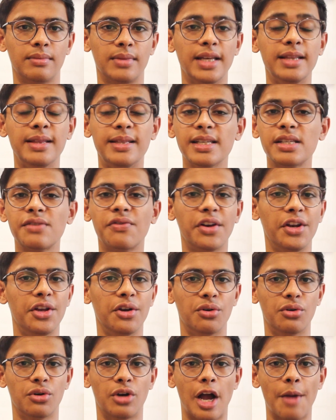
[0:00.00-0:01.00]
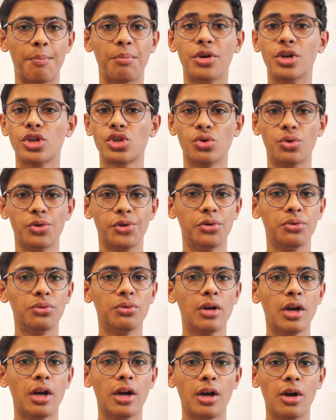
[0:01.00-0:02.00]
In this video, I'm going to show
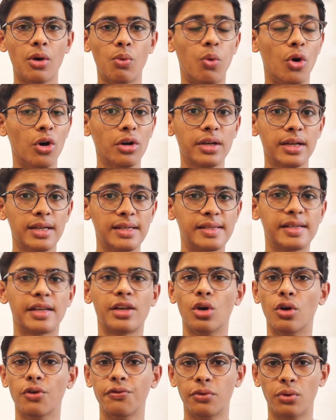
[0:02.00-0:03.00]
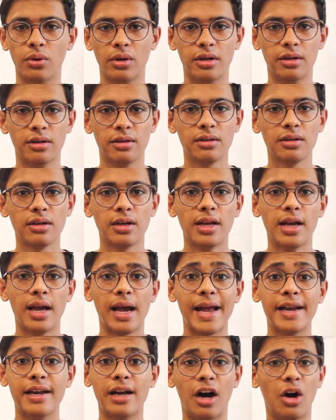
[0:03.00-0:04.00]
you what is Secure Folder
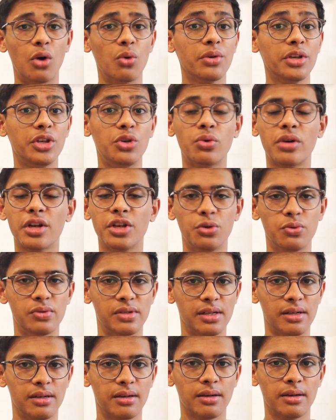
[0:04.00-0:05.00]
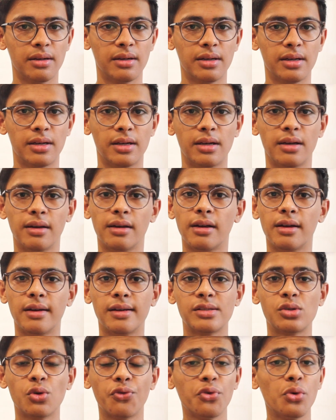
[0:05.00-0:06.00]
and how you can use it.
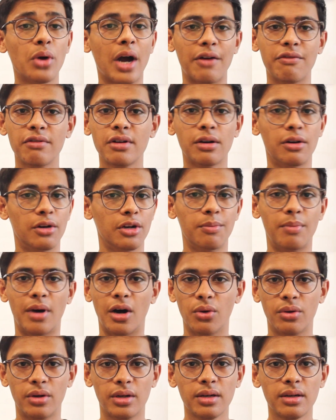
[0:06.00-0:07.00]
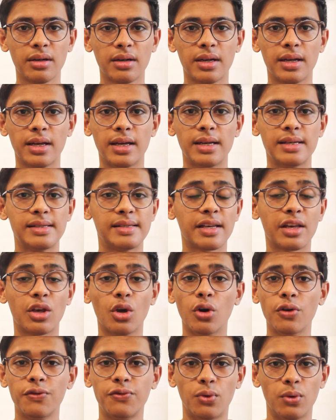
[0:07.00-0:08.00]
So if you haven't heard about it,
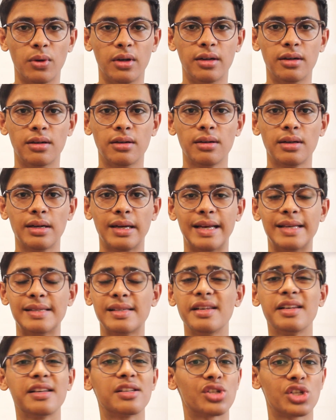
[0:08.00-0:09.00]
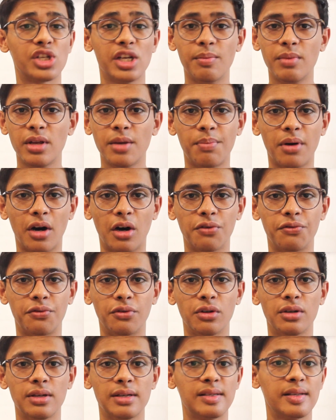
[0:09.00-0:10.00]
Secure Folder is an extremely
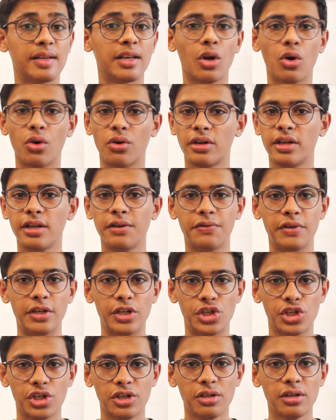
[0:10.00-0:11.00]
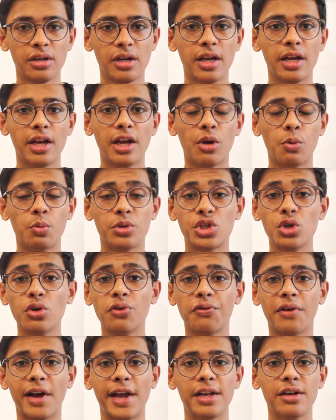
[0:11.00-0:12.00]
powerful security feature which you'll
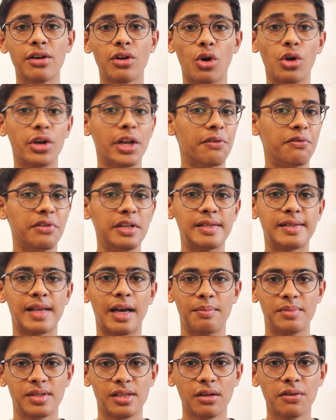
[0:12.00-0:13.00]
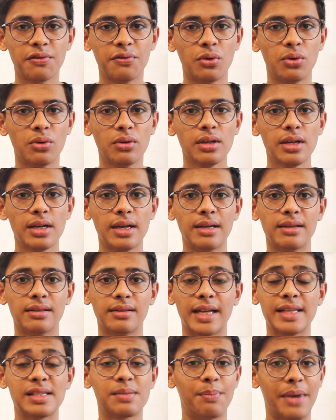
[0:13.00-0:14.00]
find on every Samsung phone
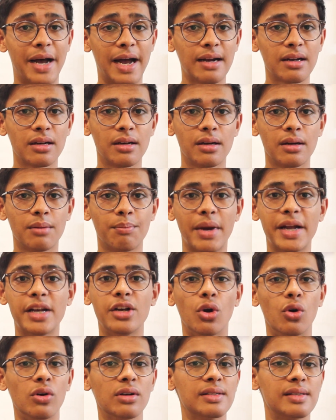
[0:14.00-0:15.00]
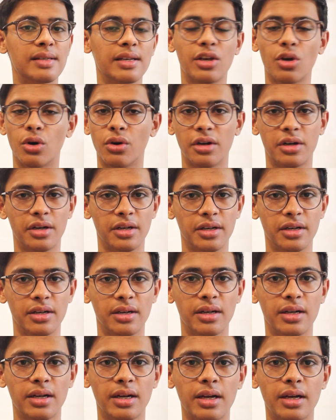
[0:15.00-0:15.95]
that's backed by Knox Security.